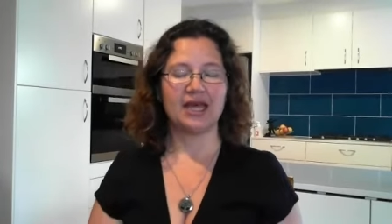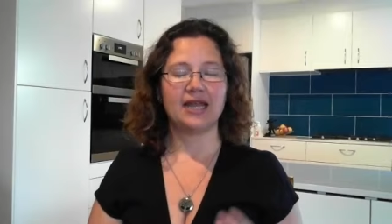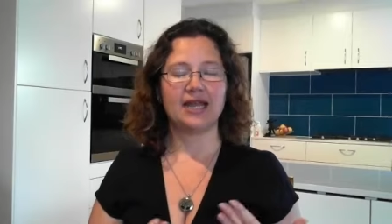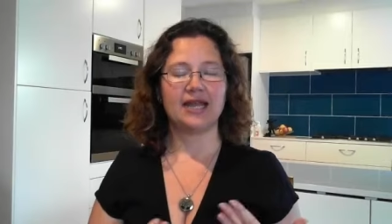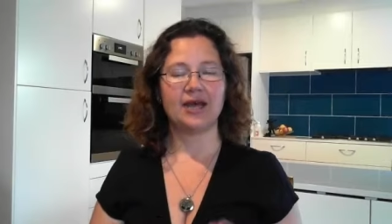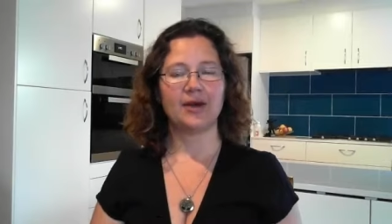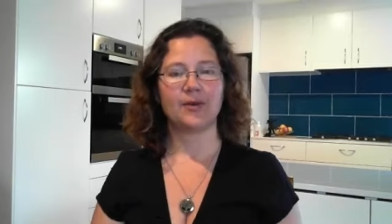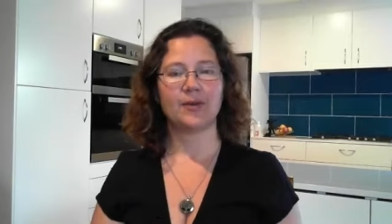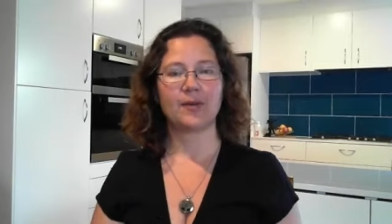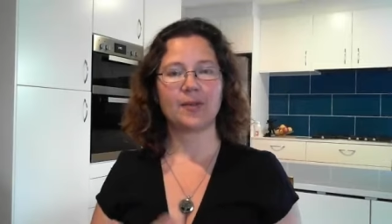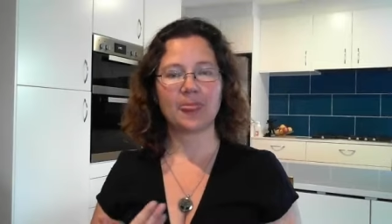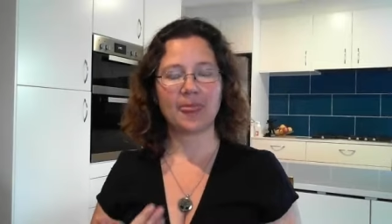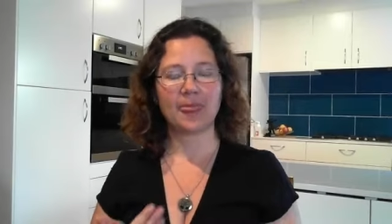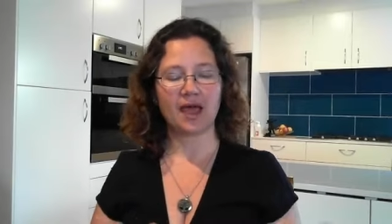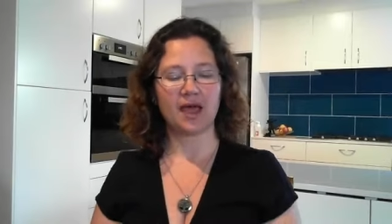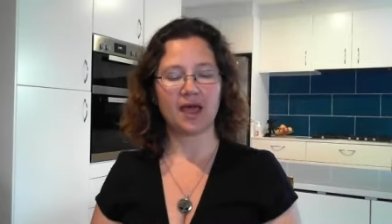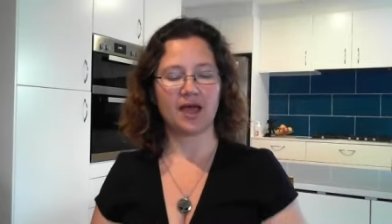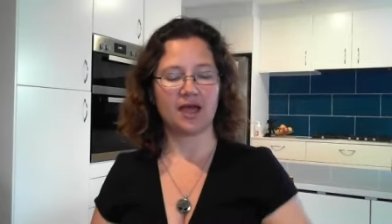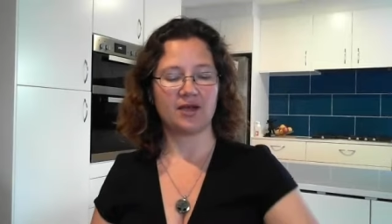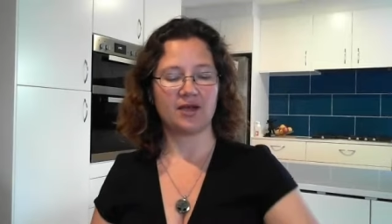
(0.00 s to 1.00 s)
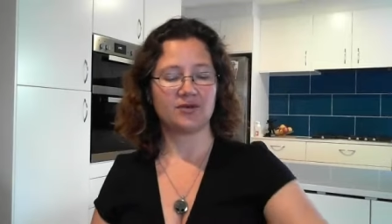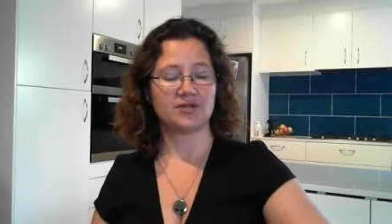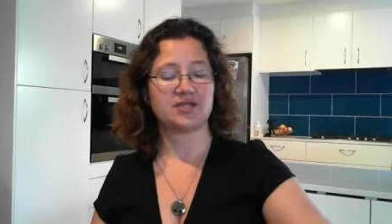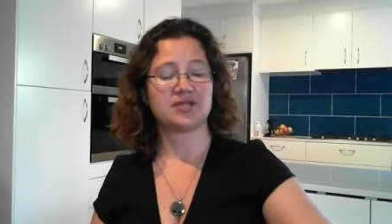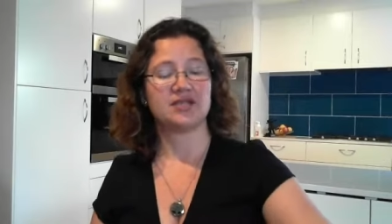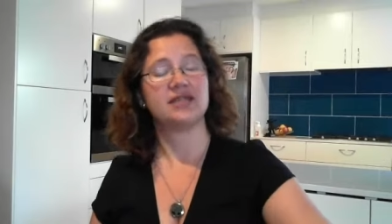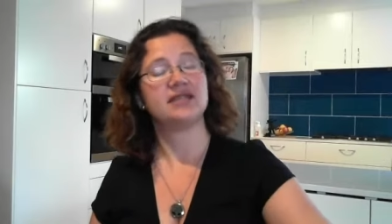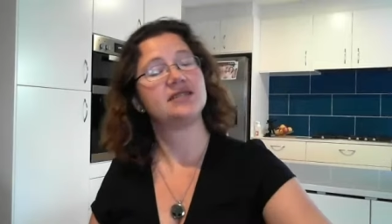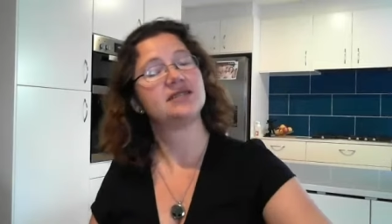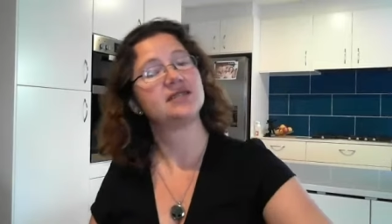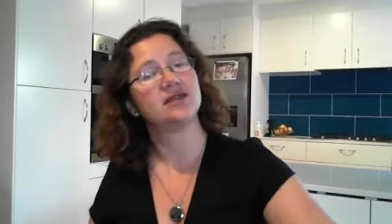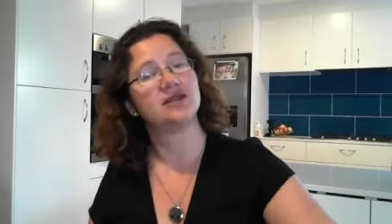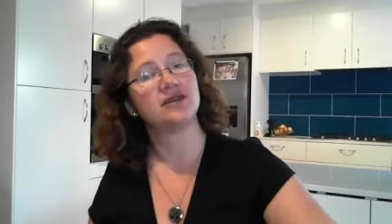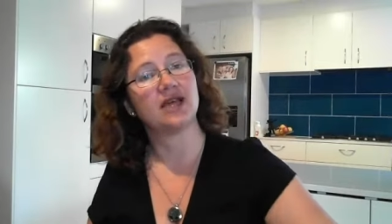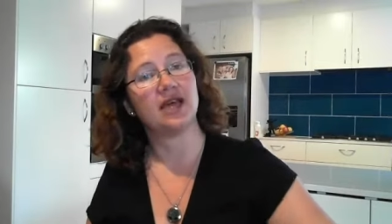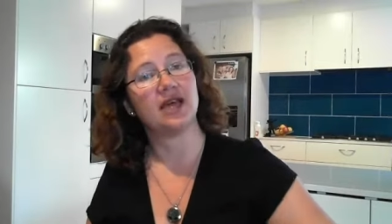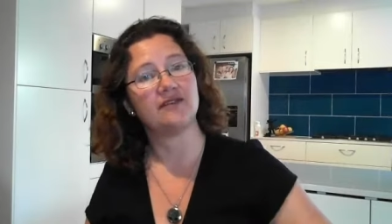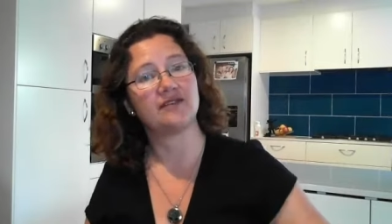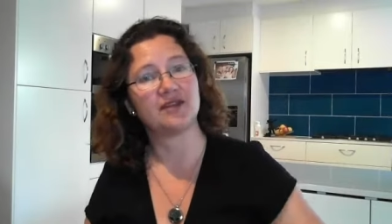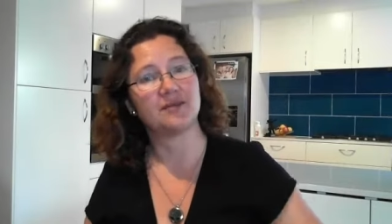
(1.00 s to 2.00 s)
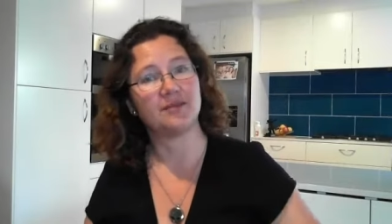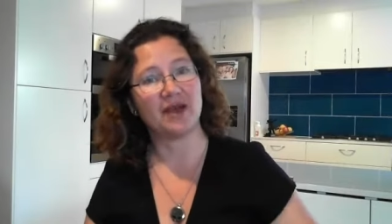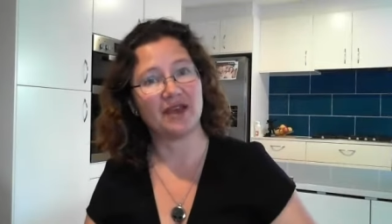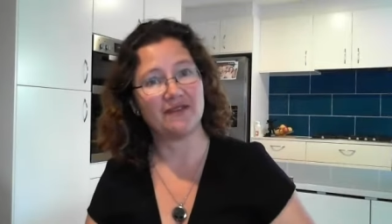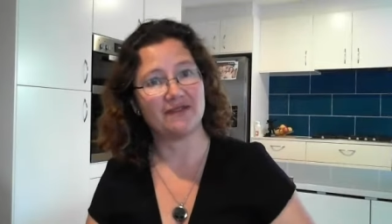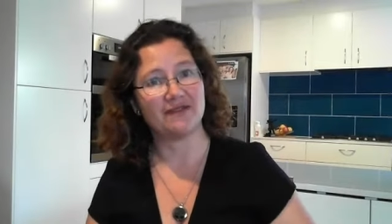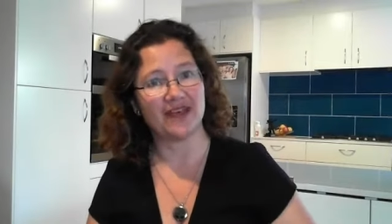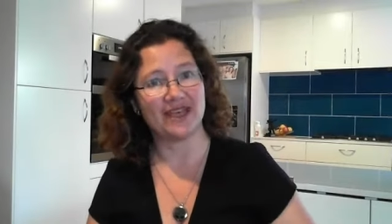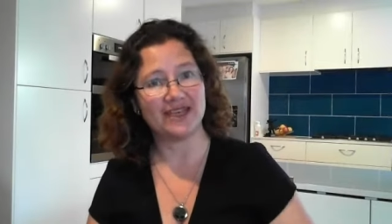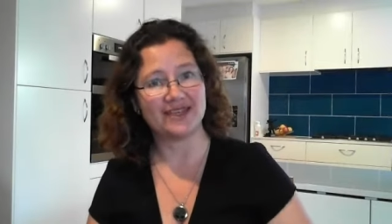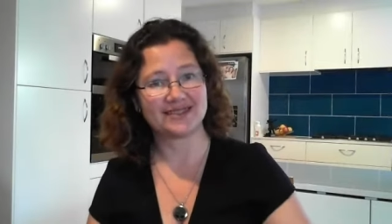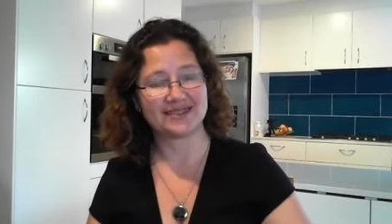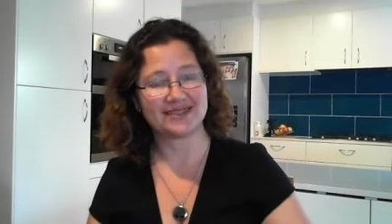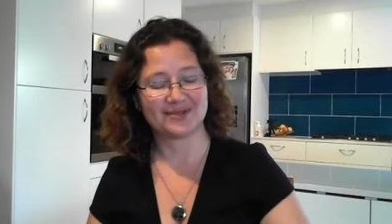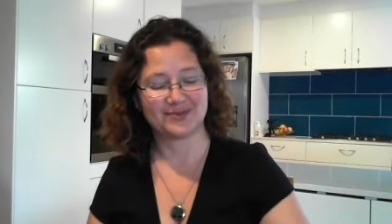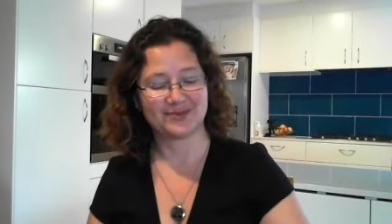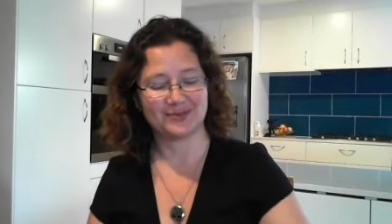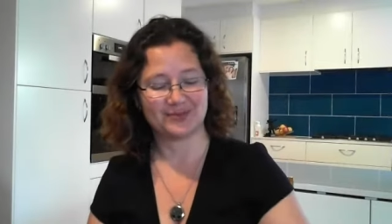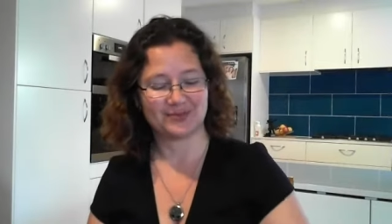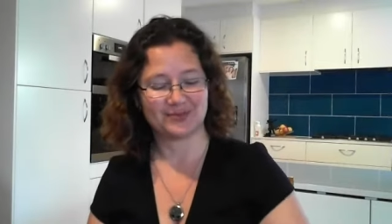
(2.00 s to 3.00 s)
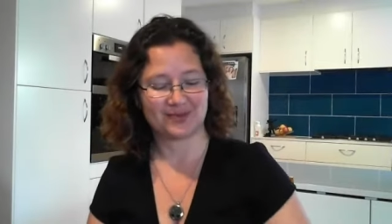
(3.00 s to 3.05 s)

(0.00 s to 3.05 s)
Now, I also need to look after my face.